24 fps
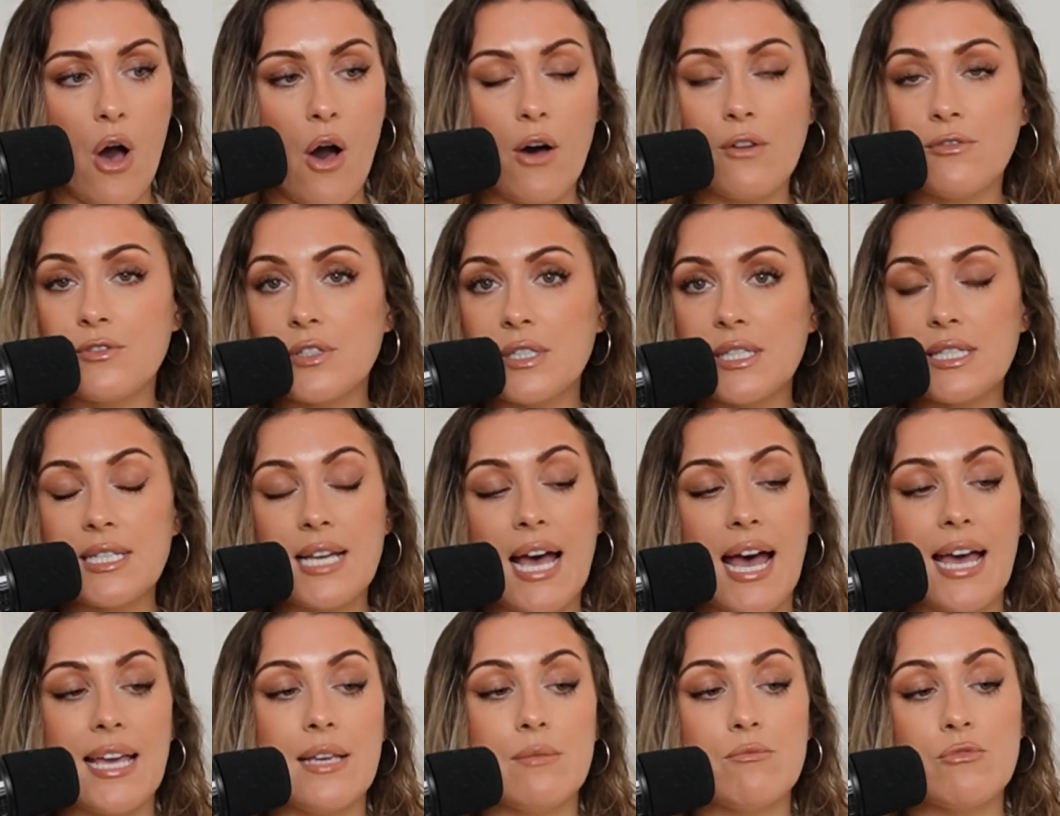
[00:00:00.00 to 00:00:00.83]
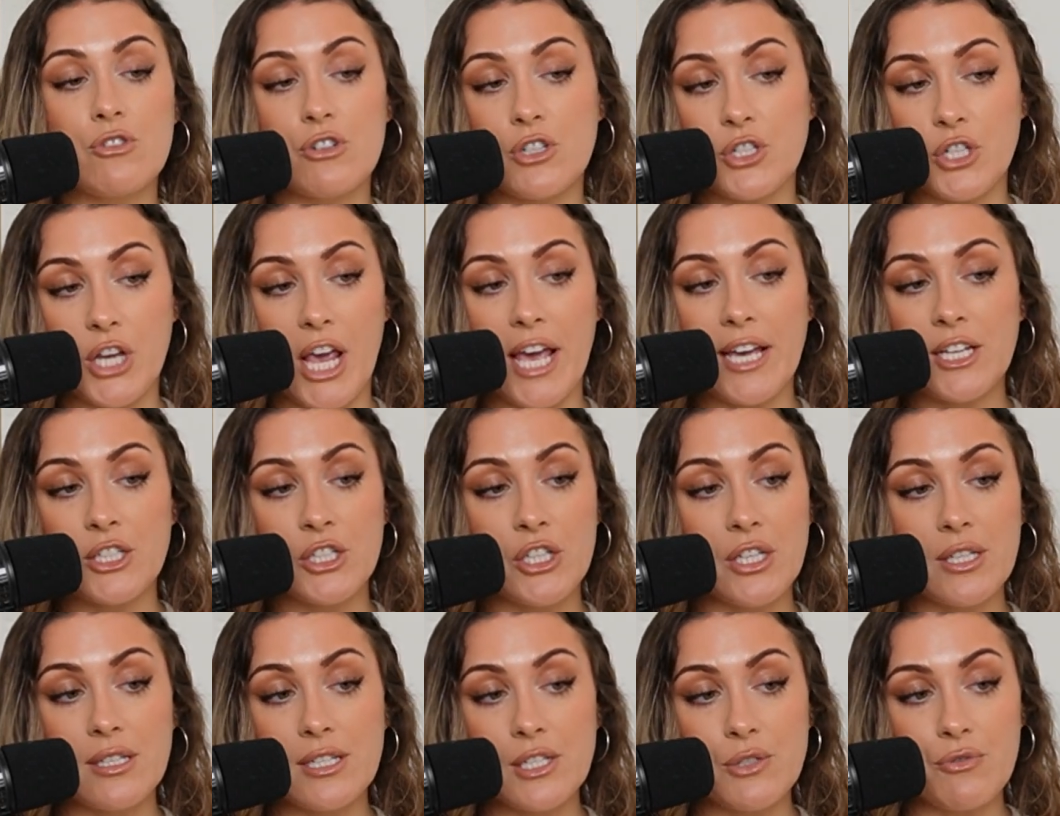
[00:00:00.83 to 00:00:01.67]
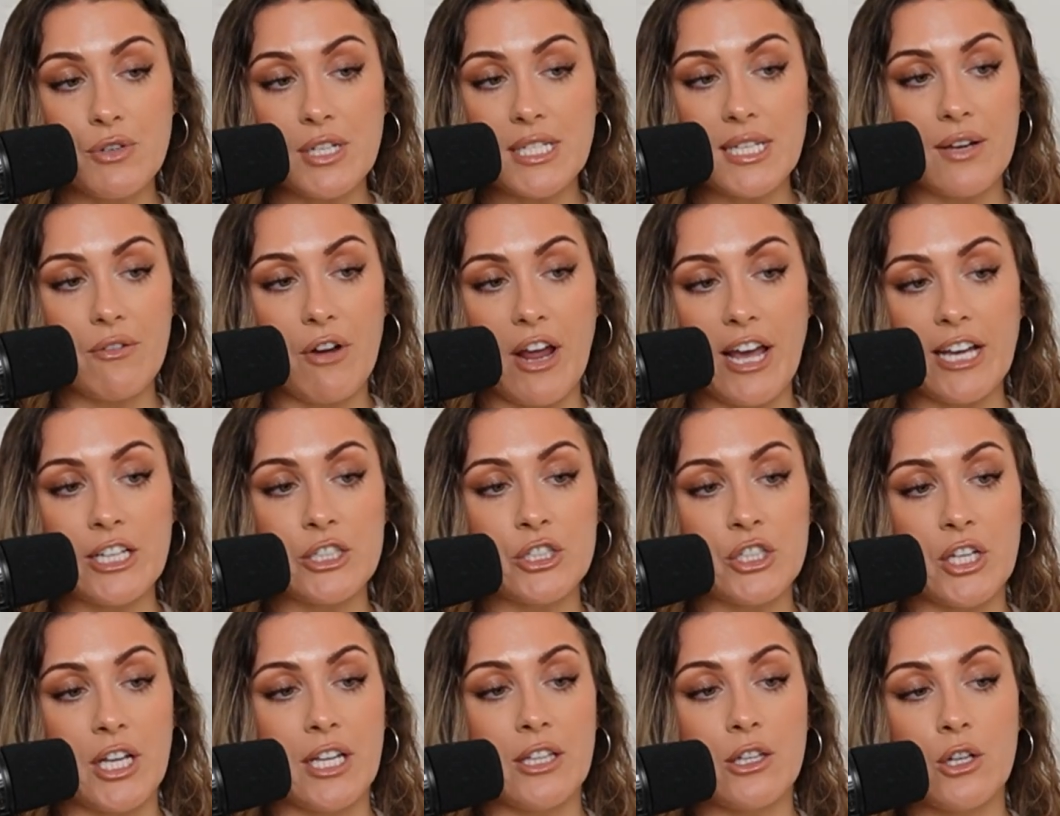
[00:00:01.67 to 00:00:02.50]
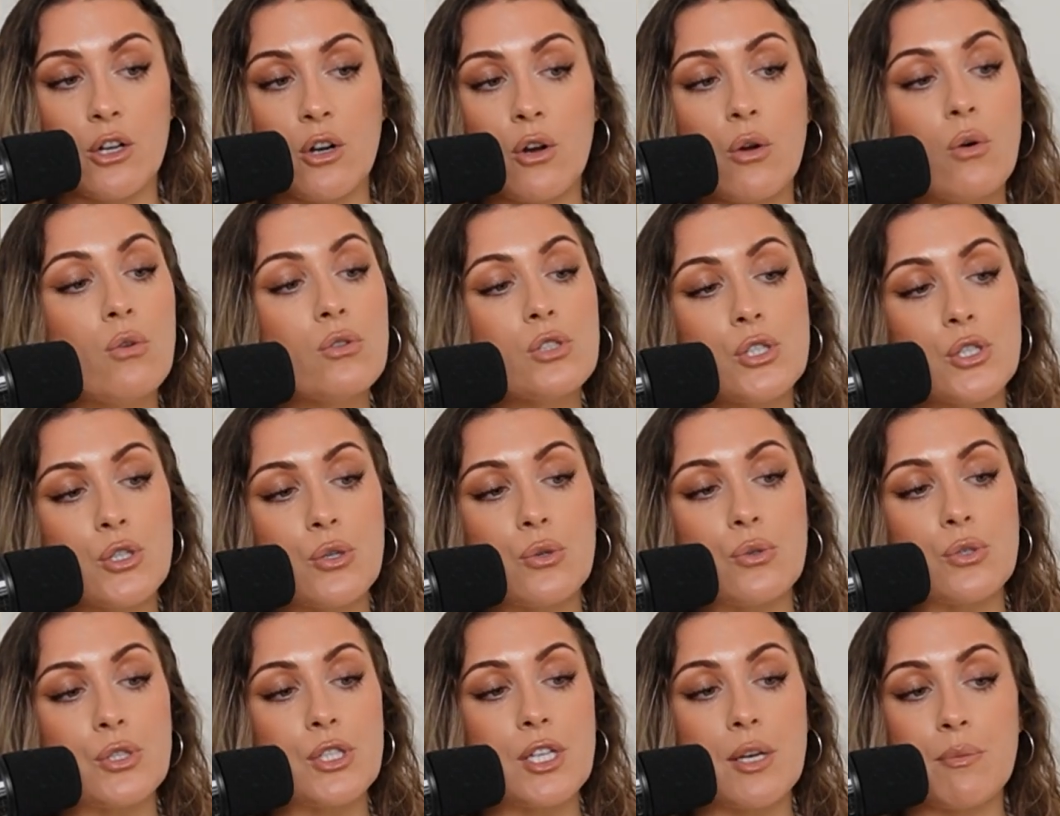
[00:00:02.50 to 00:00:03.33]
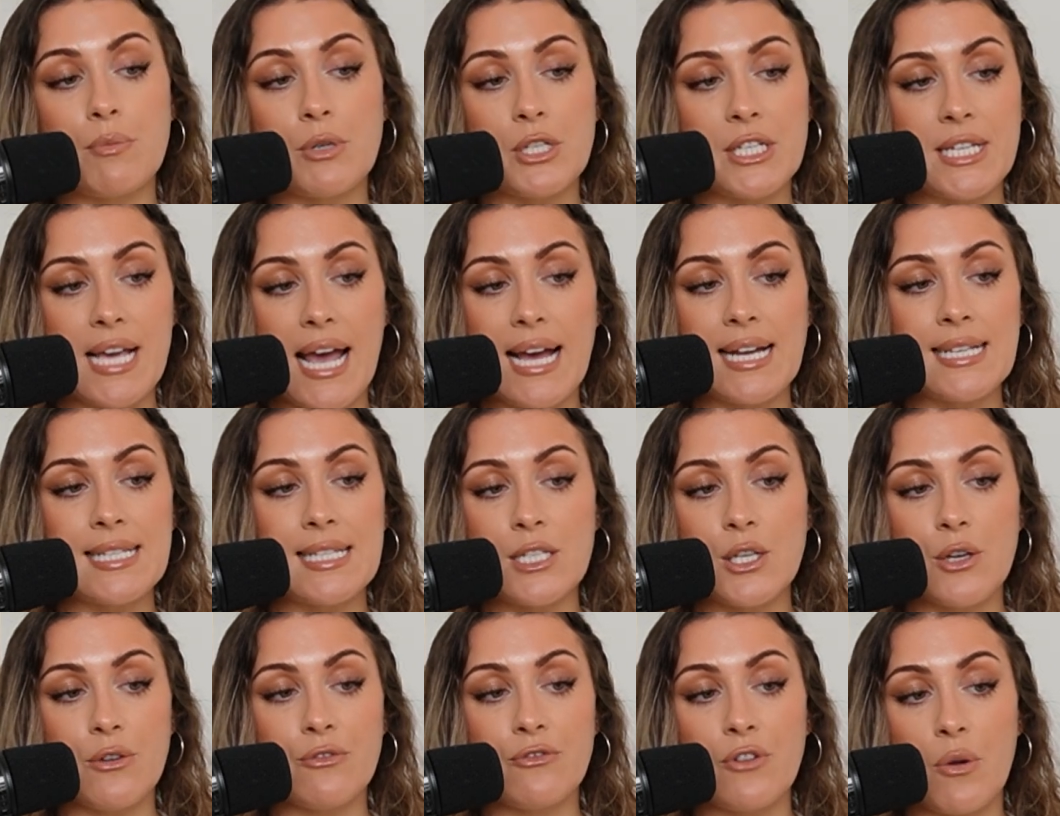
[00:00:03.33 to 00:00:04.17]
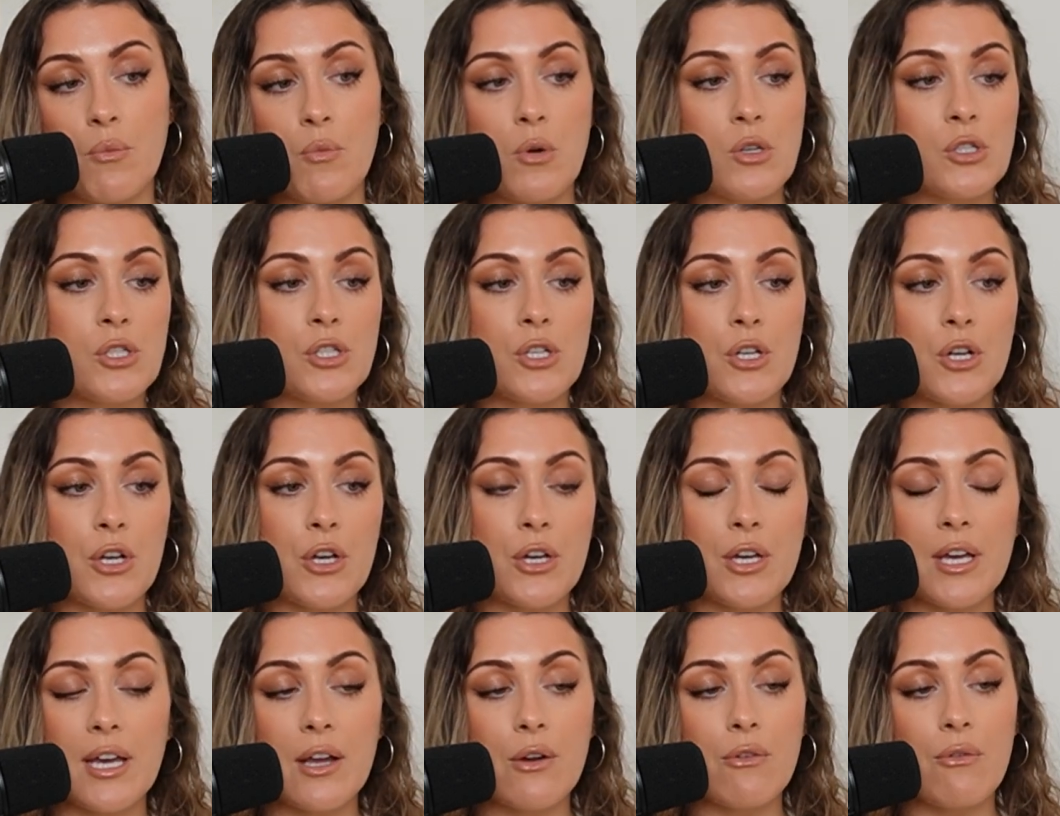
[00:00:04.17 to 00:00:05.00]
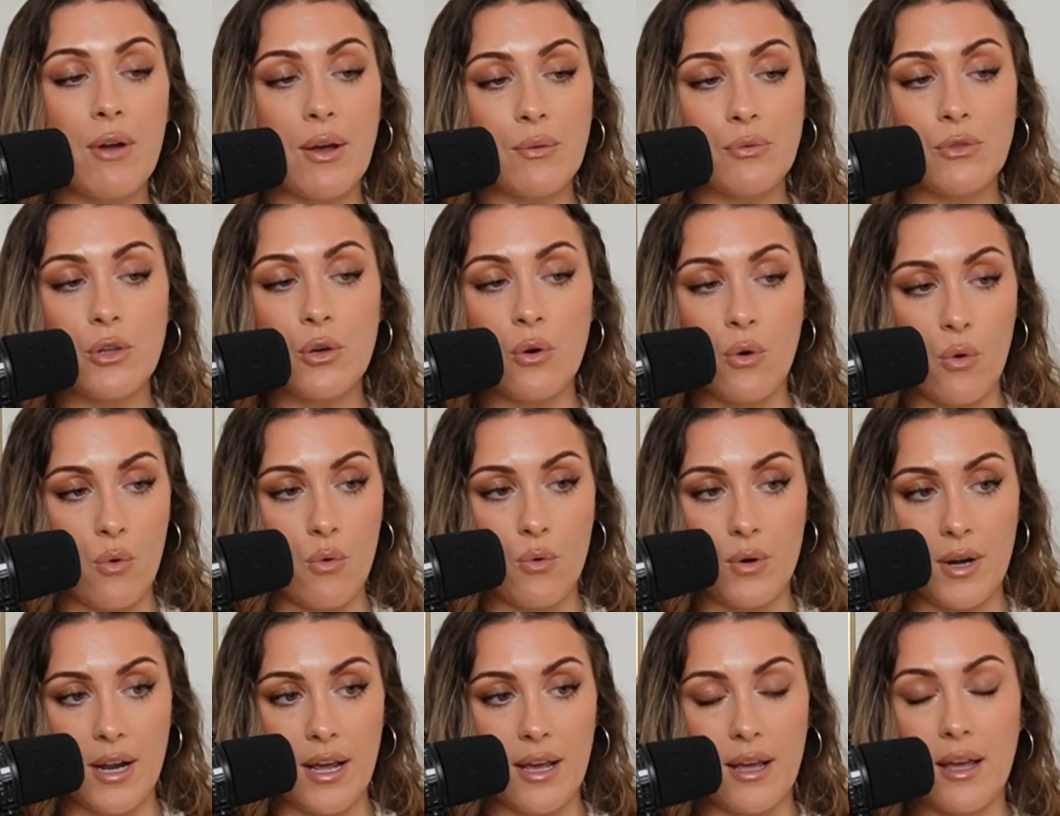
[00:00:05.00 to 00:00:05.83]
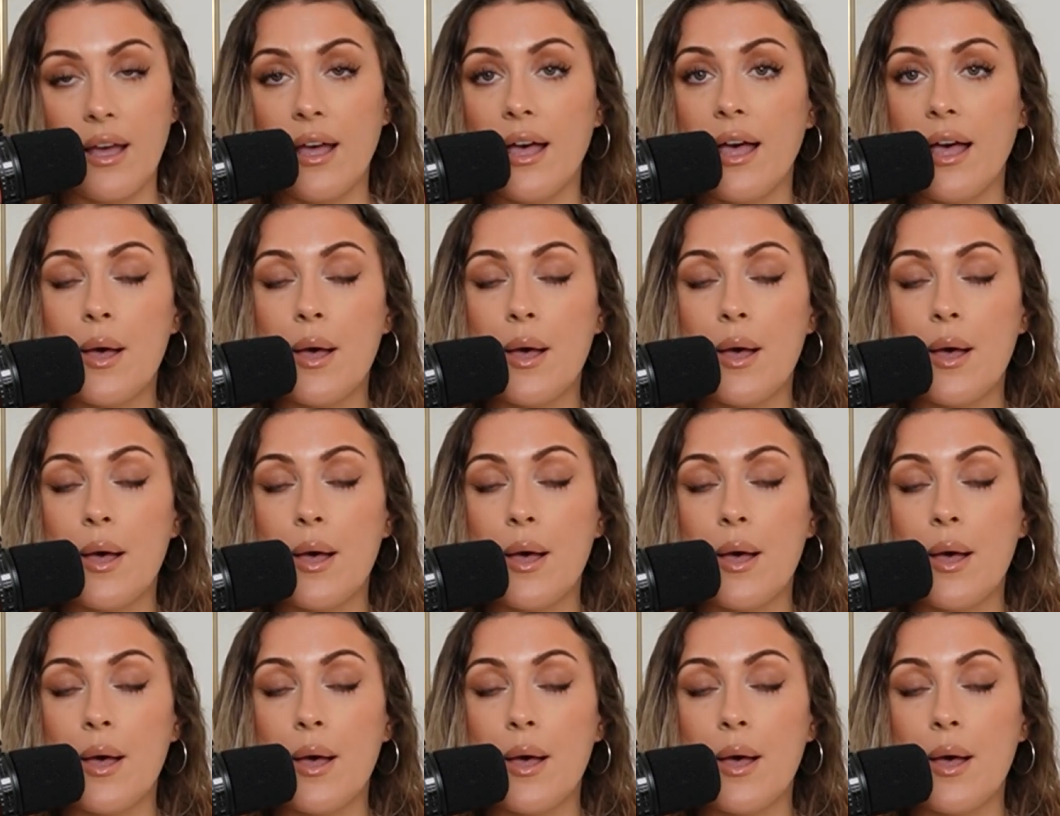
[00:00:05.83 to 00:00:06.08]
Oftentimes, rejection is redirection. Closed doors are protecting you from what's lurking around the corner.